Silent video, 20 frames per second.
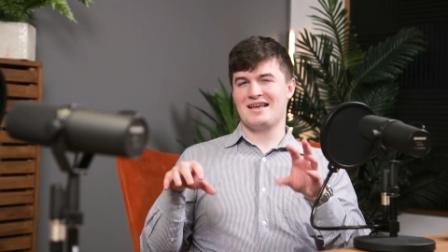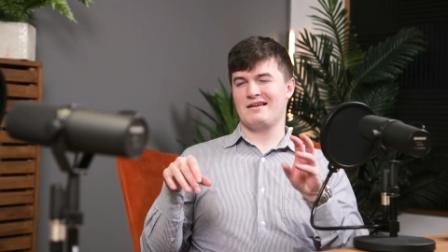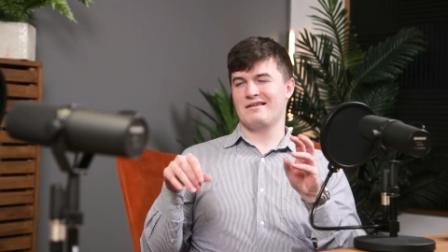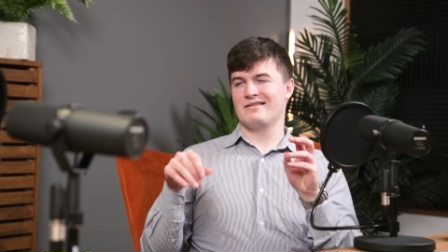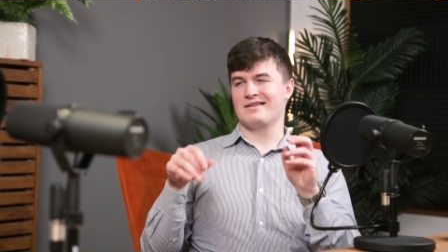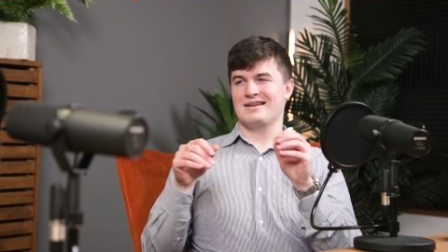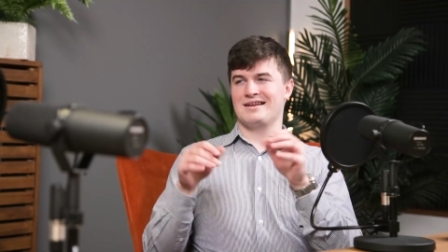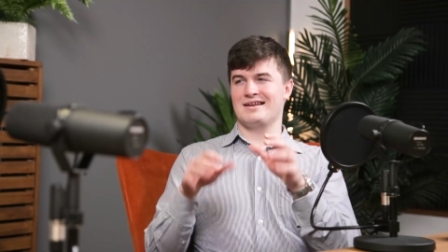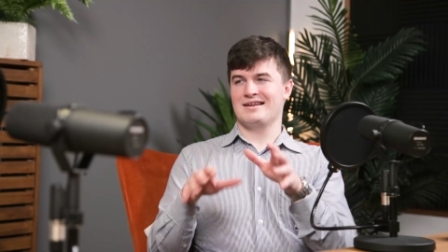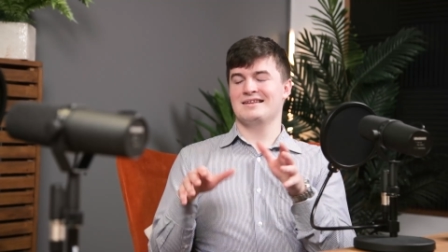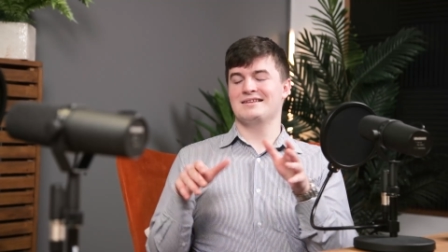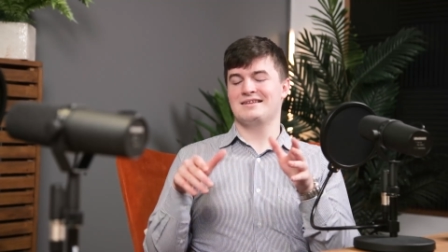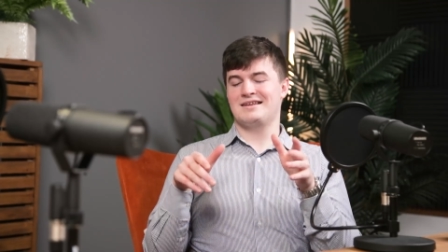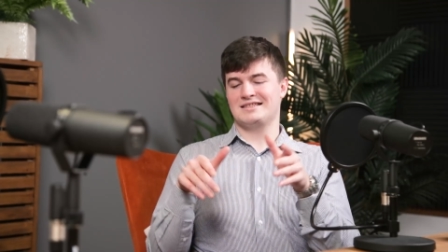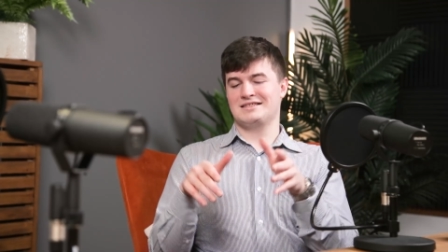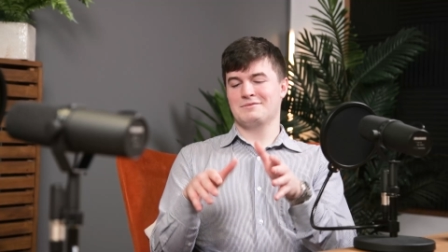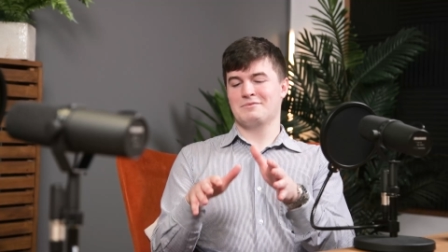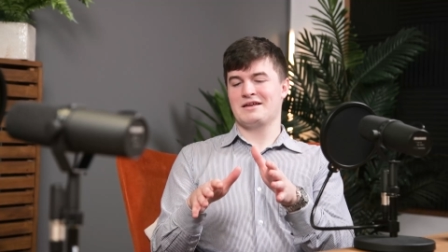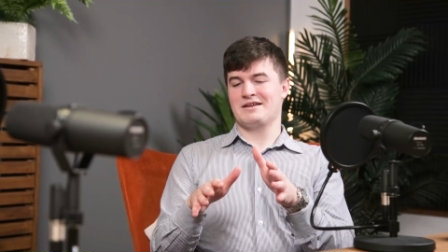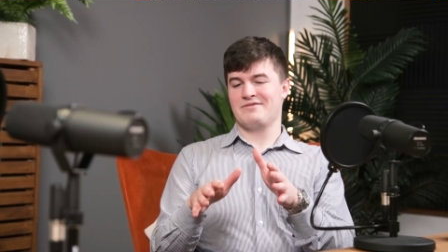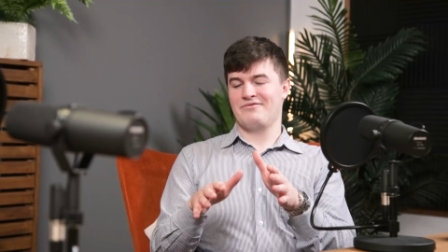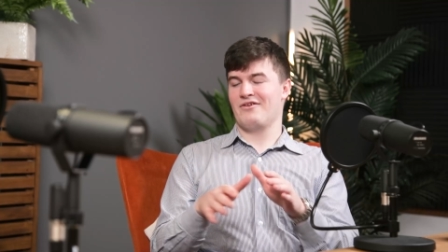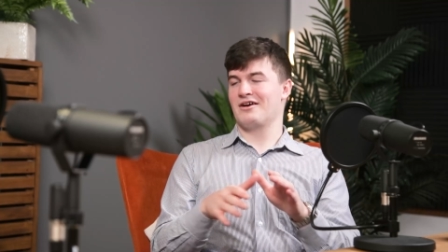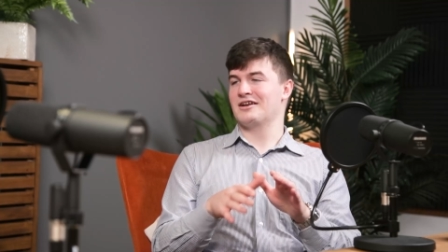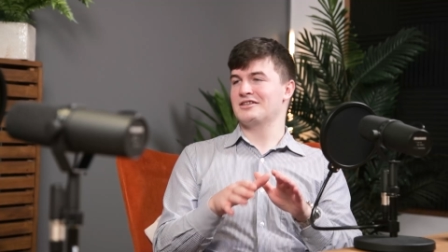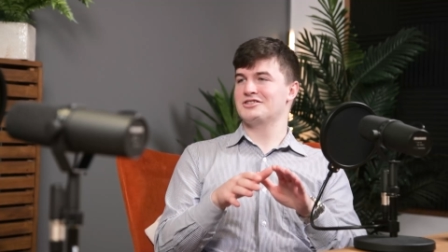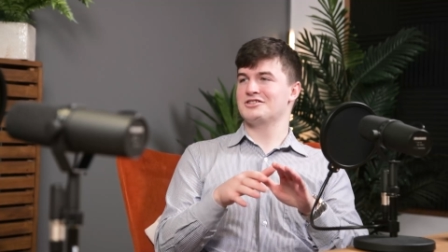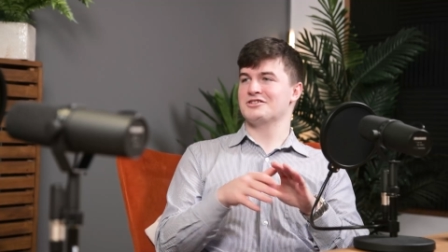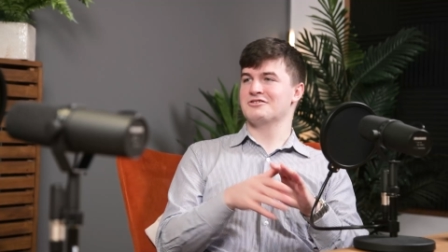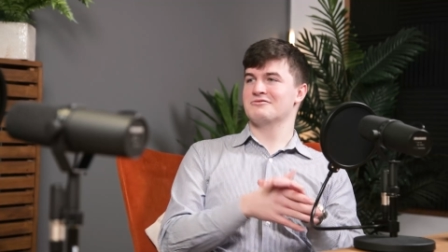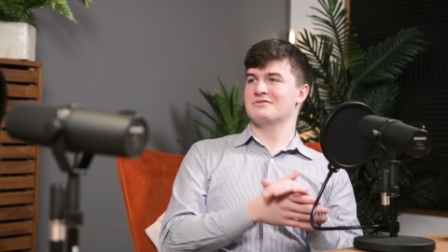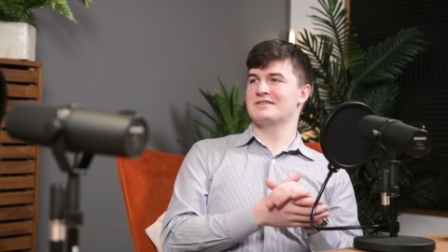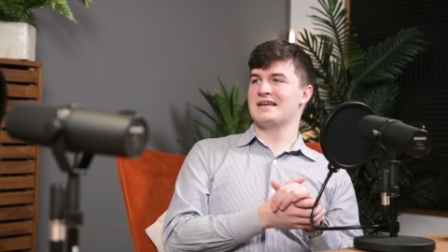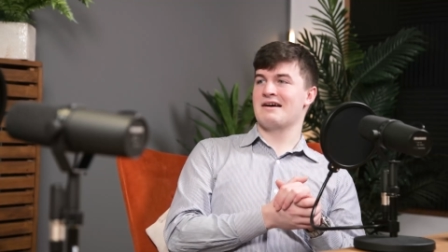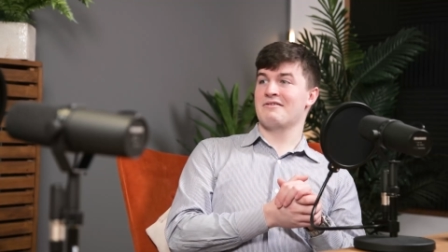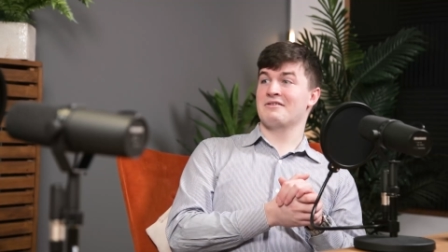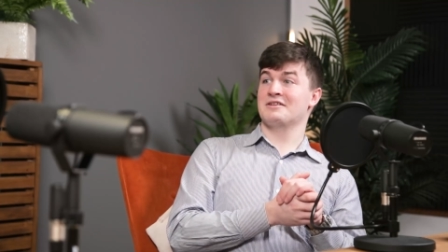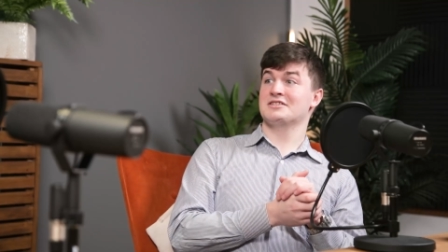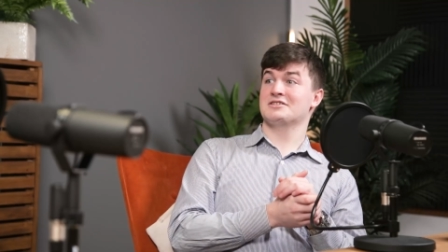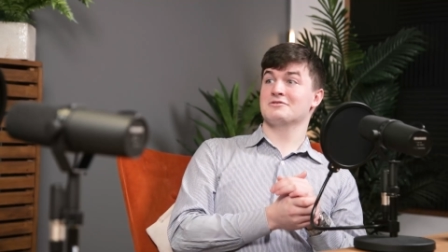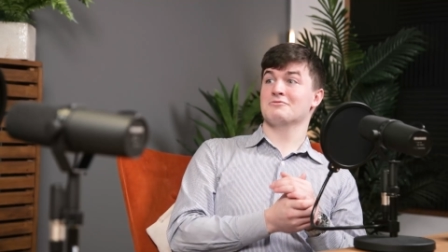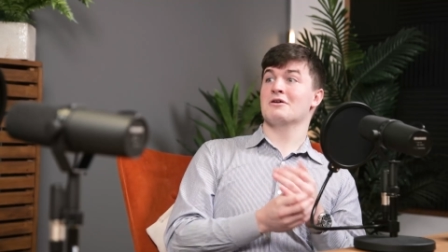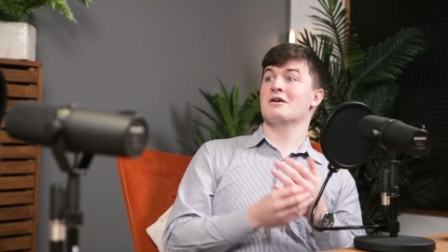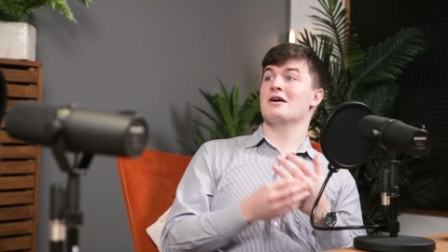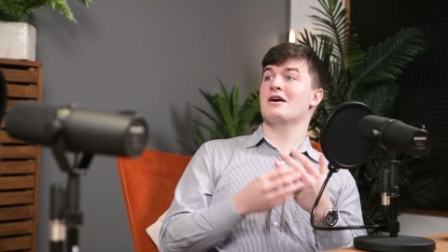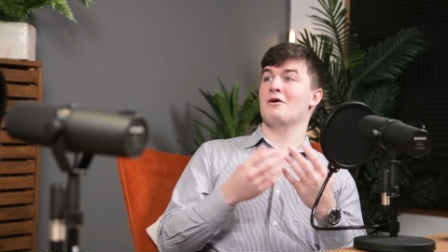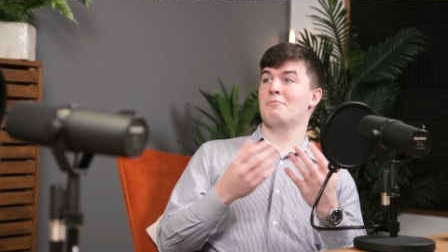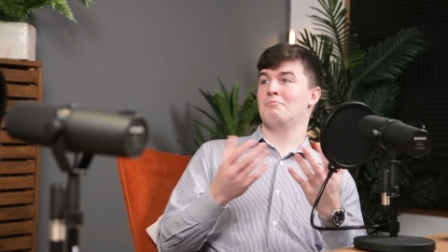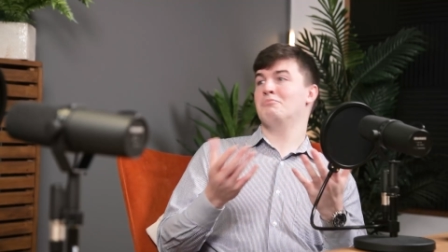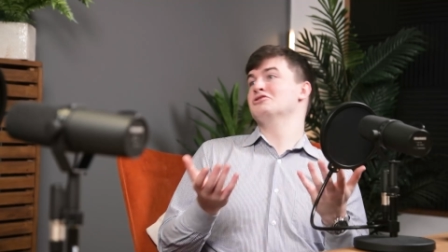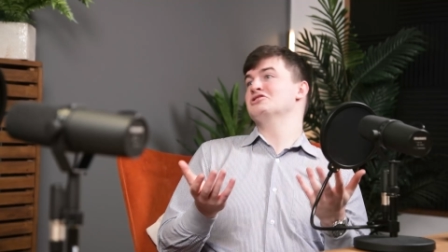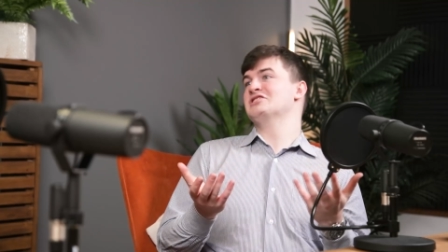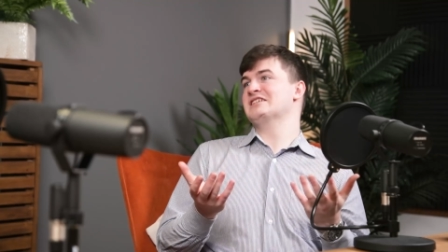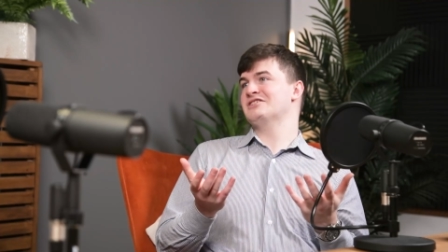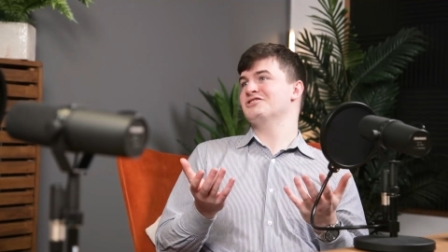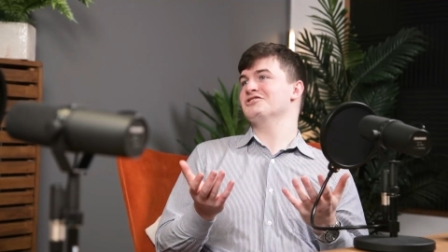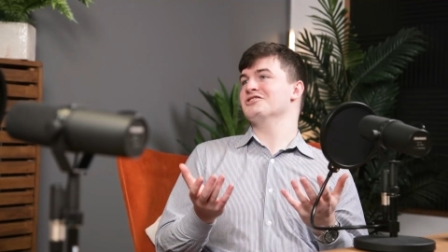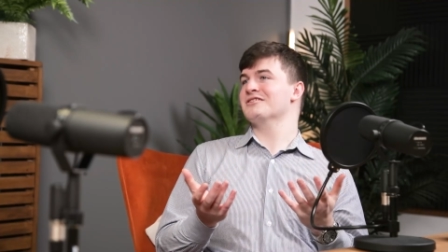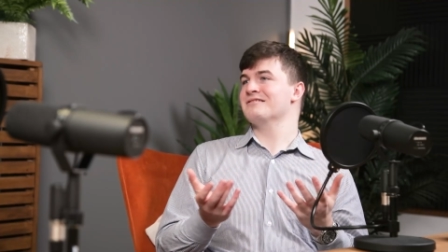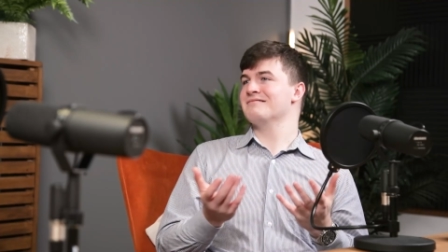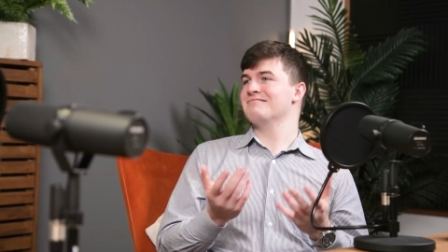it gets a bit fine-tuned down into a position.